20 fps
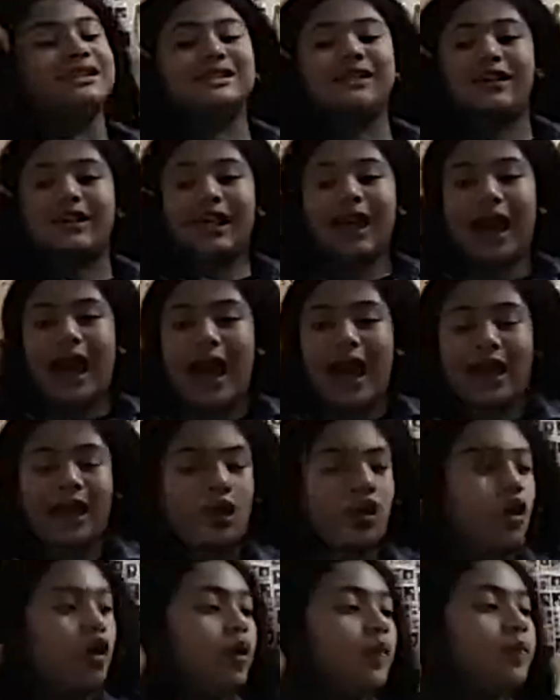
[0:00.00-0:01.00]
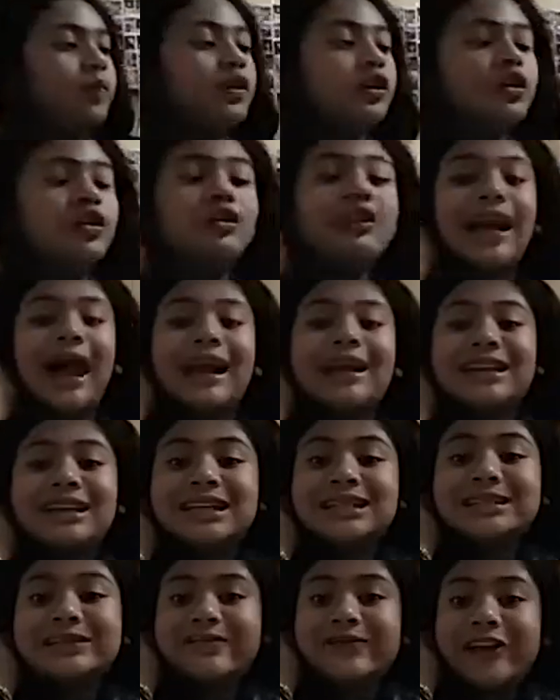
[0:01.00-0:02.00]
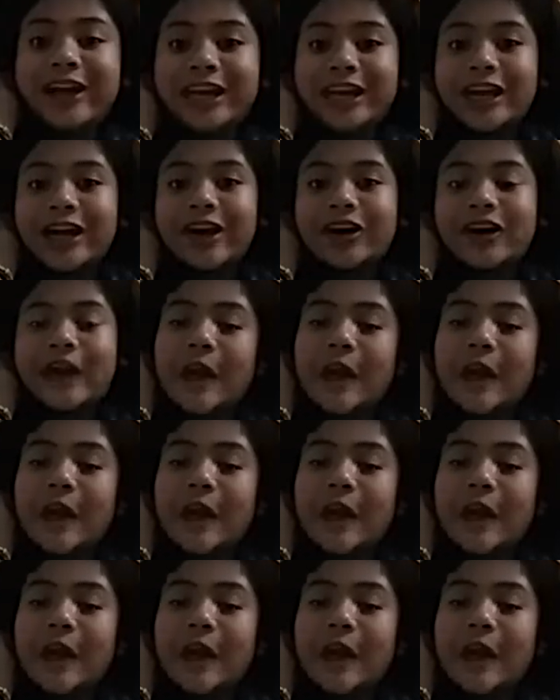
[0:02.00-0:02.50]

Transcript: So yeah, I hope you like this video.